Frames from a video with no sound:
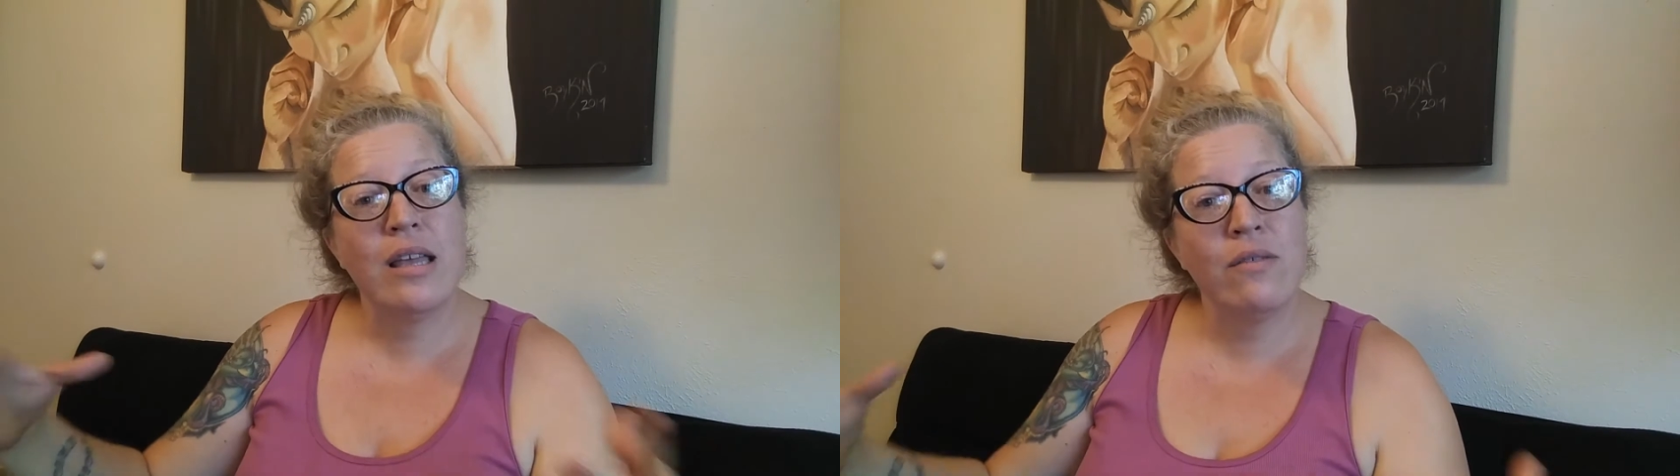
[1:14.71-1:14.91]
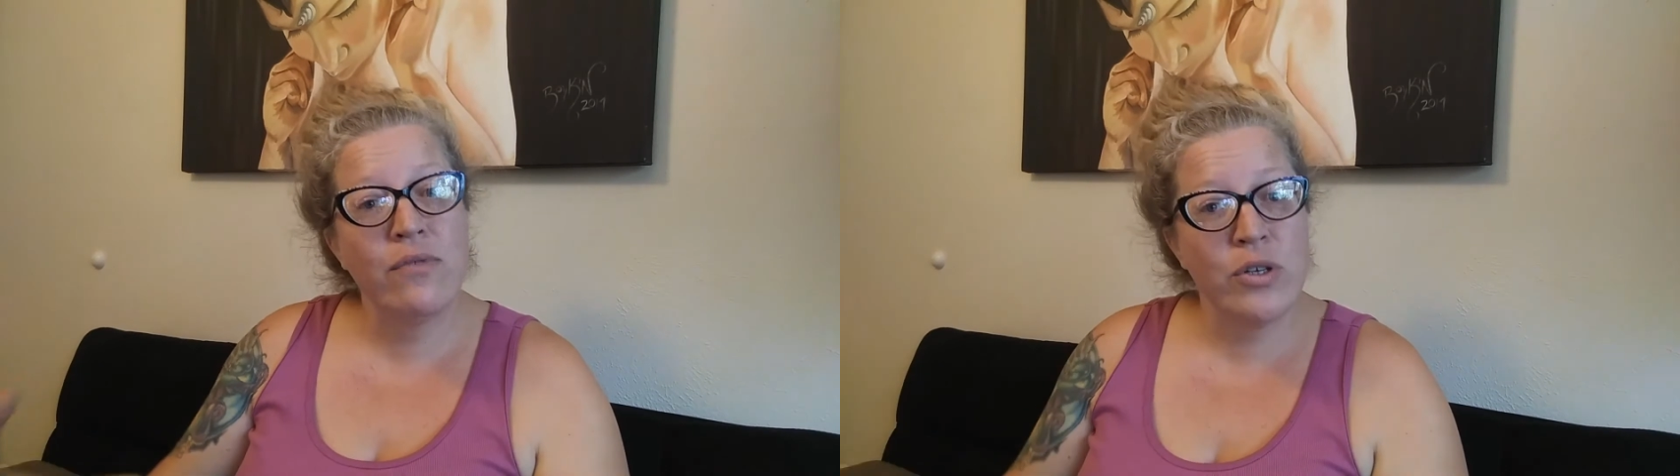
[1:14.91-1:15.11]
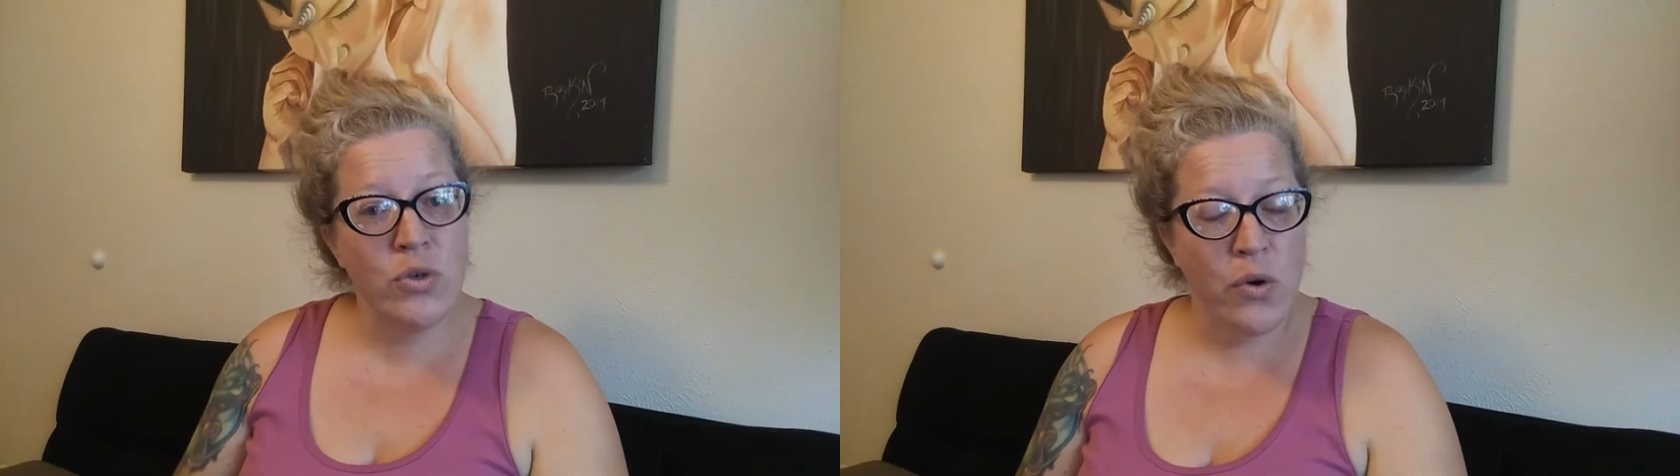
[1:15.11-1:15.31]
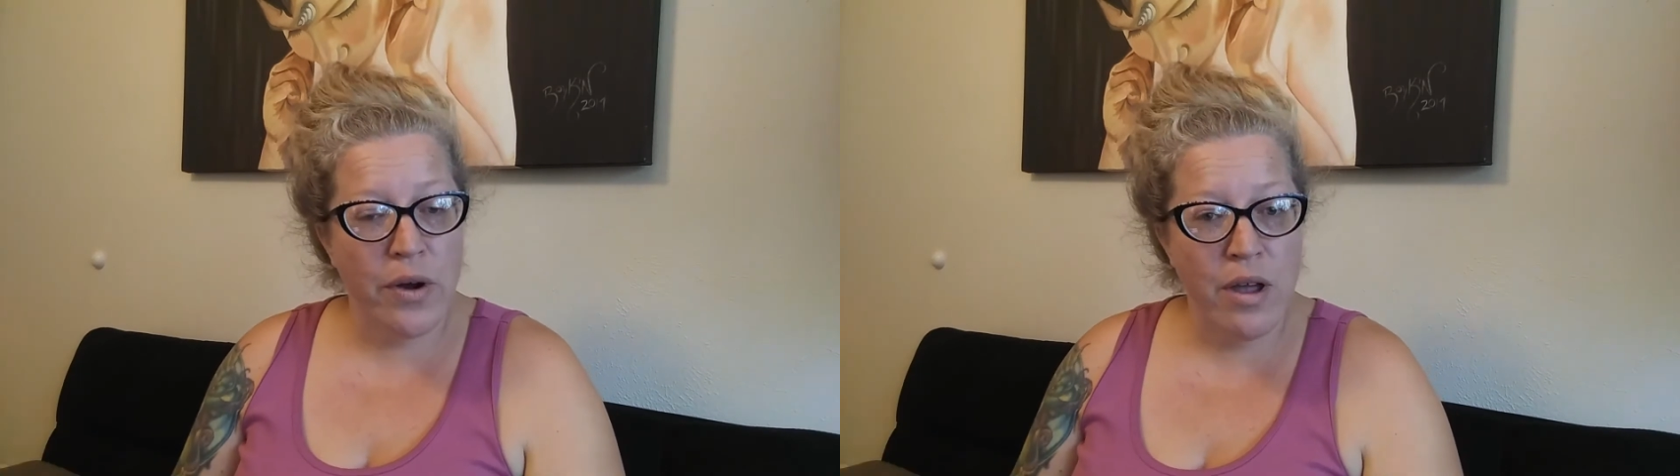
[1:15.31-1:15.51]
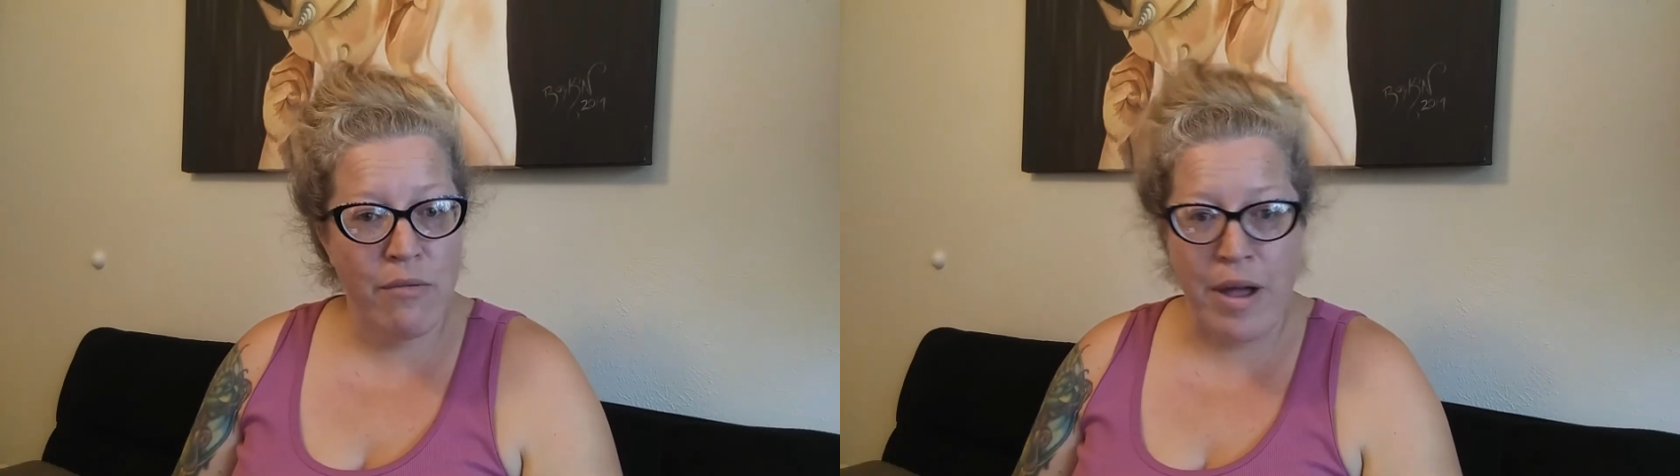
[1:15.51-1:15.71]

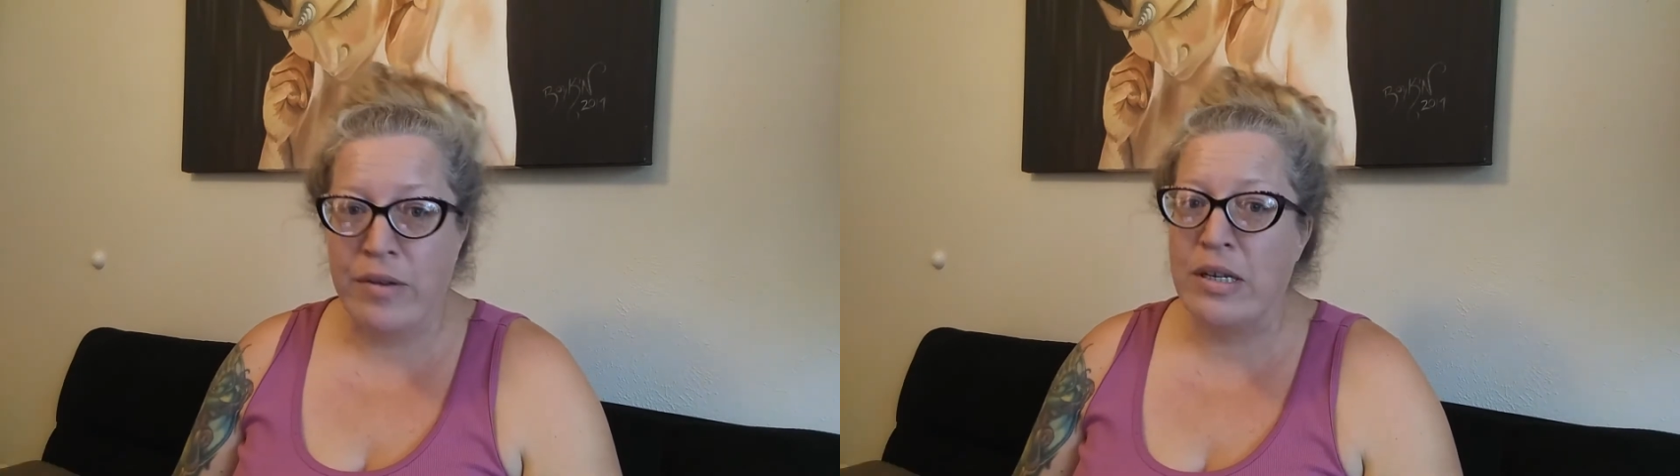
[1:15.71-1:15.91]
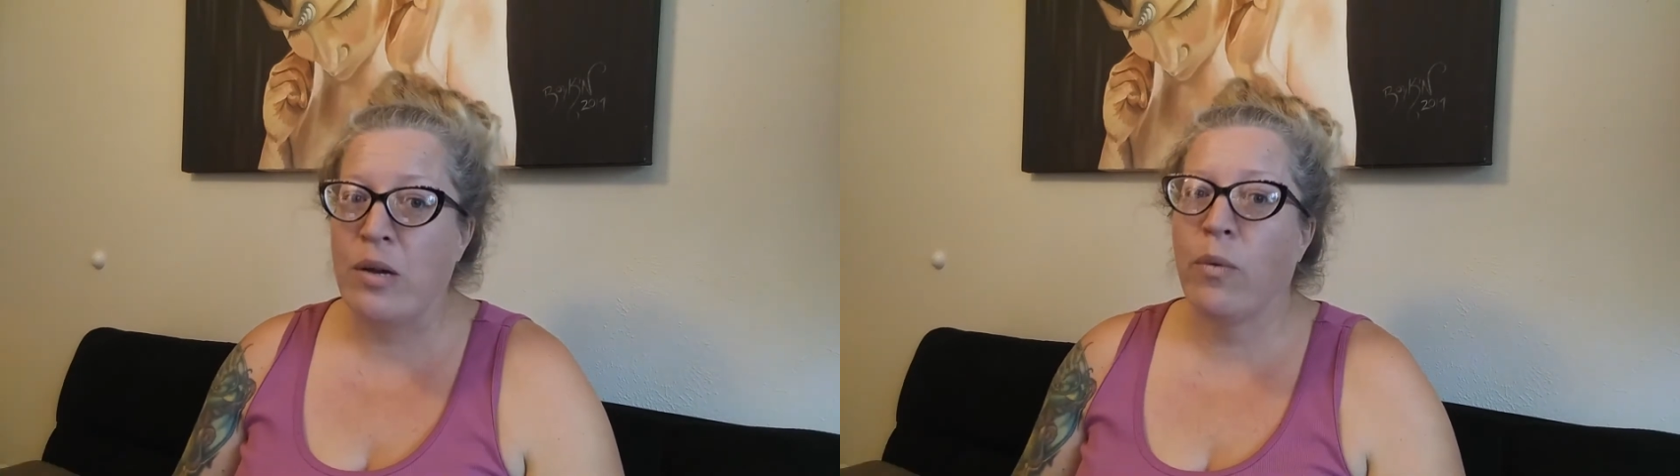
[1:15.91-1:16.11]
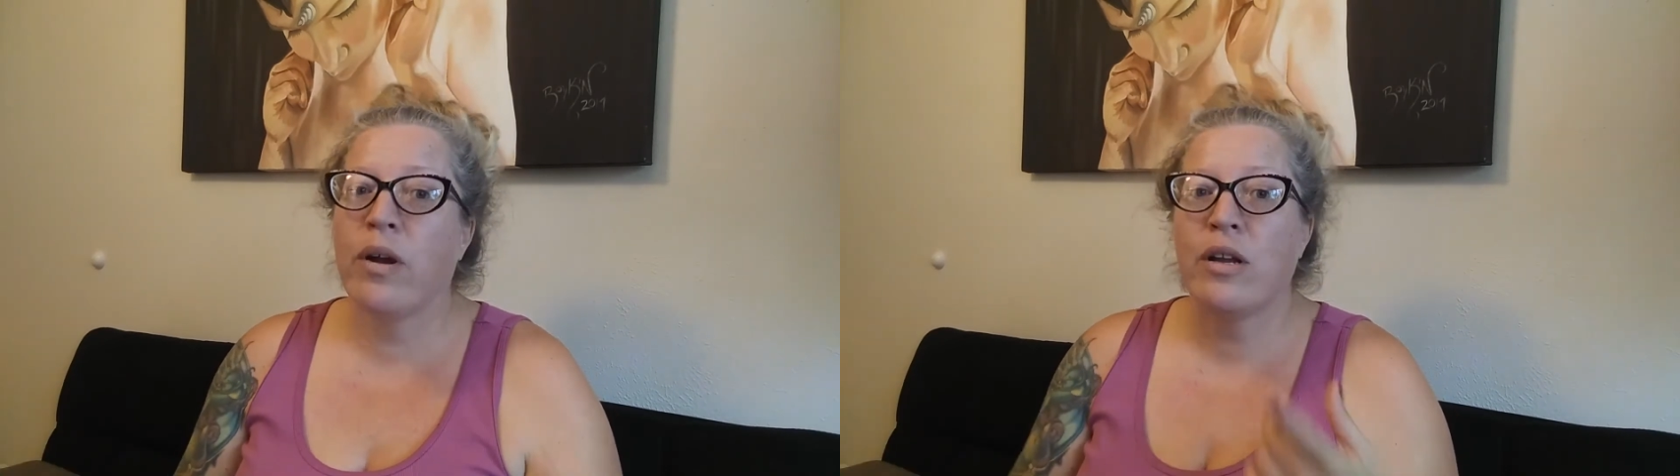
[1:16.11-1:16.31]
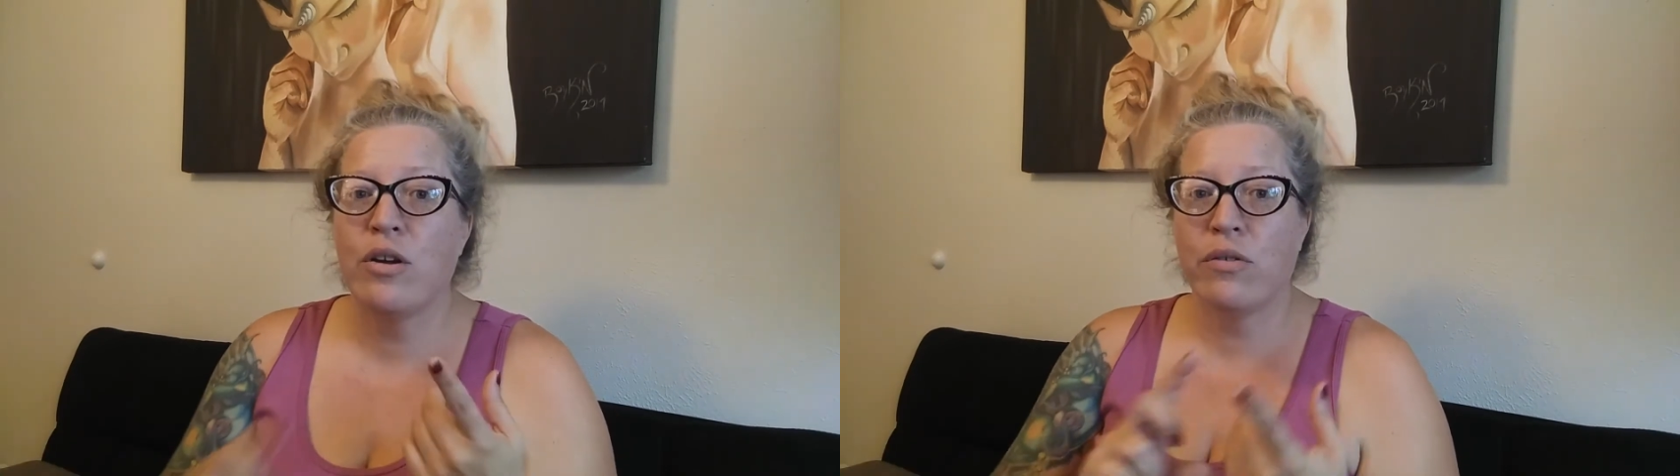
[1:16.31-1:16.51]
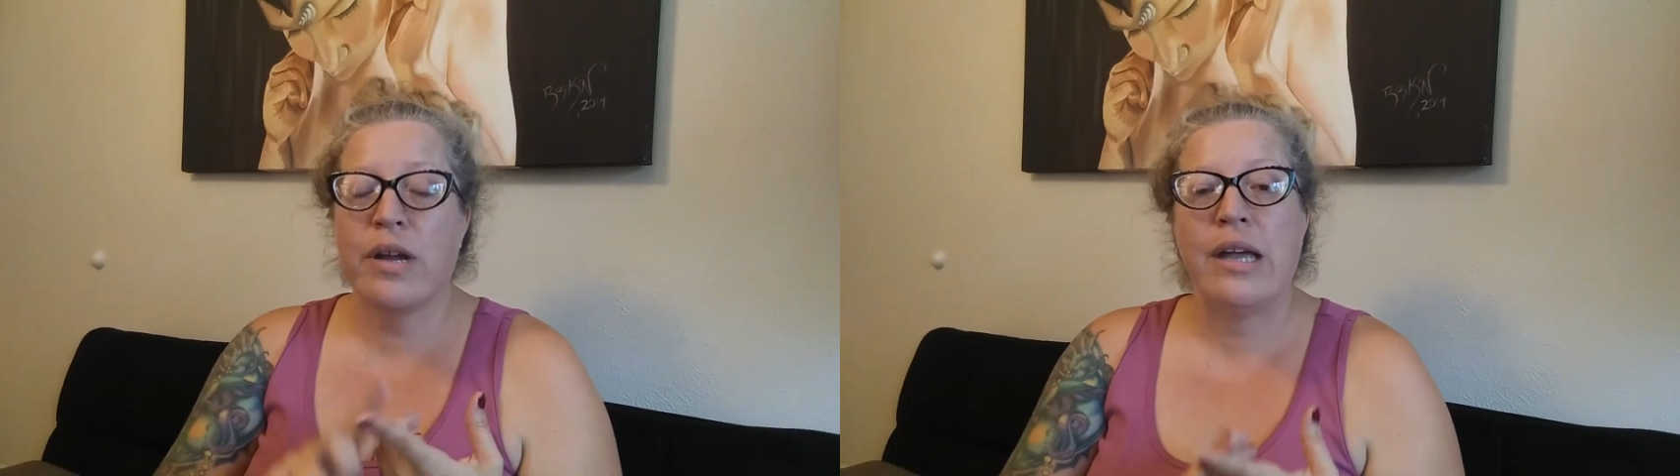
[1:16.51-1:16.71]
inventory around it, we're going to
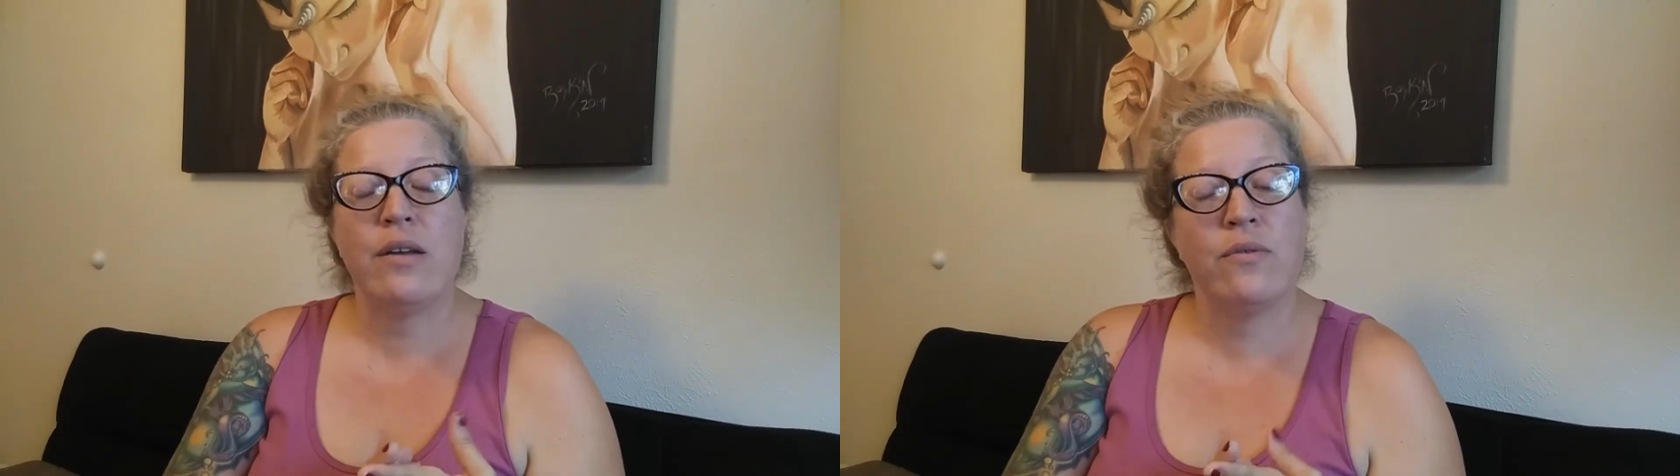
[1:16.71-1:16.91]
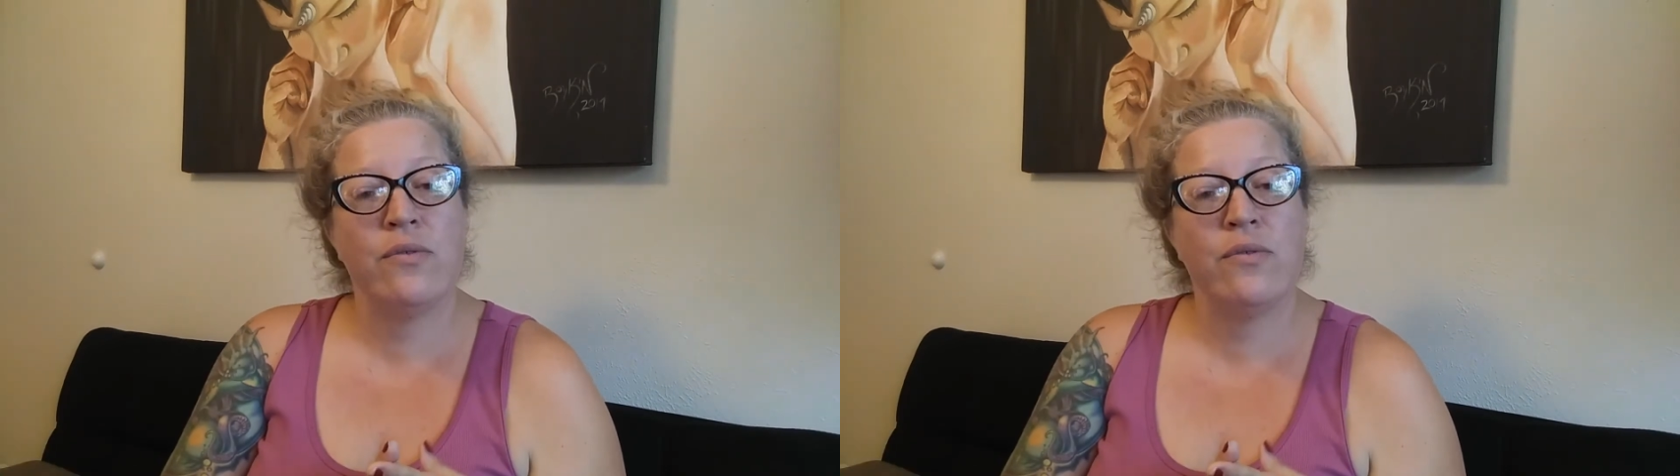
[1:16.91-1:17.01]
create